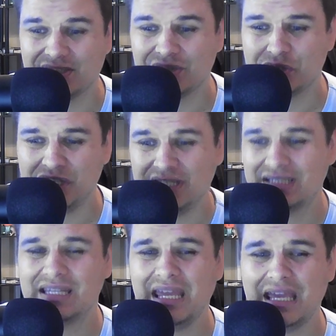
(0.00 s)
So she
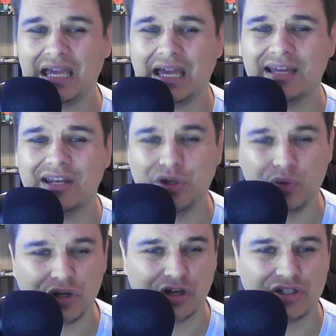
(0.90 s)
is like a nuker.